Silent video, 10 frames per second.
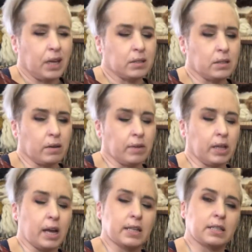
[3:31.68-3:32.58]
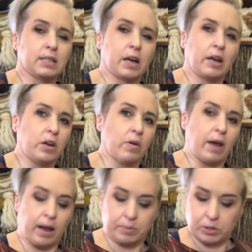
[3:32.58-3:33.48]
It's not really necessary. You don't
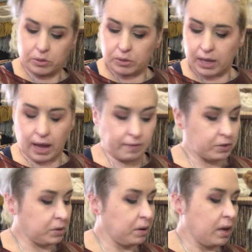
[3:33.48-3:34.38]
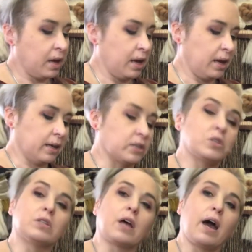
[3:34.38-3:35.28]
absolutely have to. It's
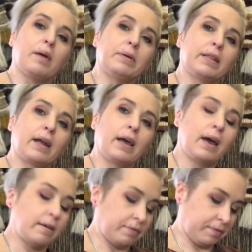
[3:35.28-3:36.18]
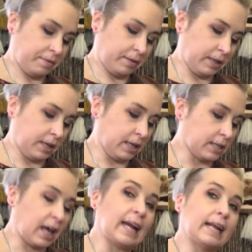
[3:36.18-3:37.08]
just a habit that I have, and it's
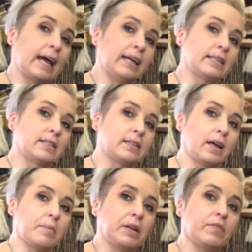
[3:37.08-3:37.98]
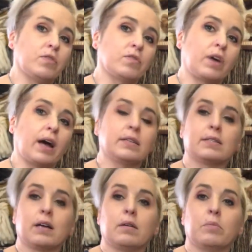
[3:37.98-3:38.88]
kind of nice. I mean, if you've got
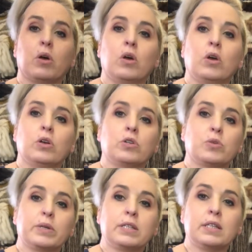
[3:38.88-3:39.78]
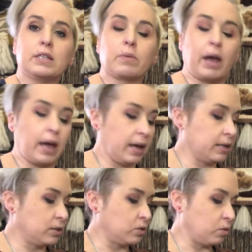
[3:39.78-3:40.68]
some twisty
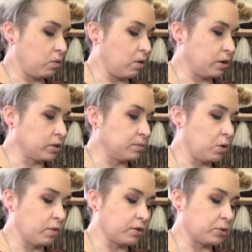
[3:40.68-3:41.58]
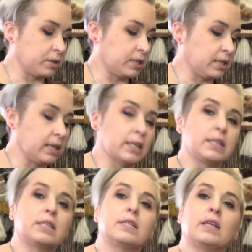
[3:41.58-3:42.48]
threads or some over
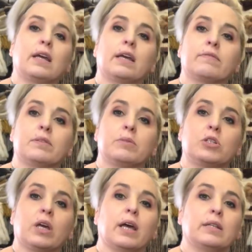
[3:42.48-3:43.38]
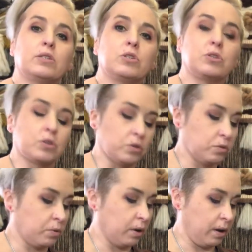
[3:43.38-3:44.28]
twistiness, then it gives them a chance to